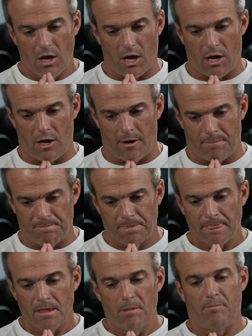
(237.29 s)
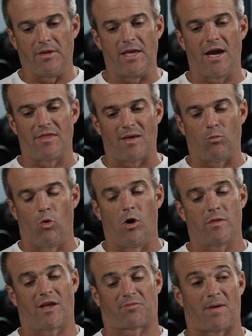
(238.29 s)
But yeah,
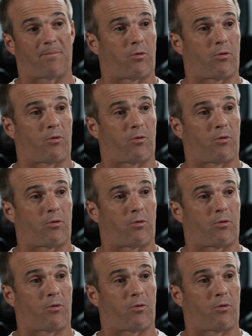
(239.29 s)
that's my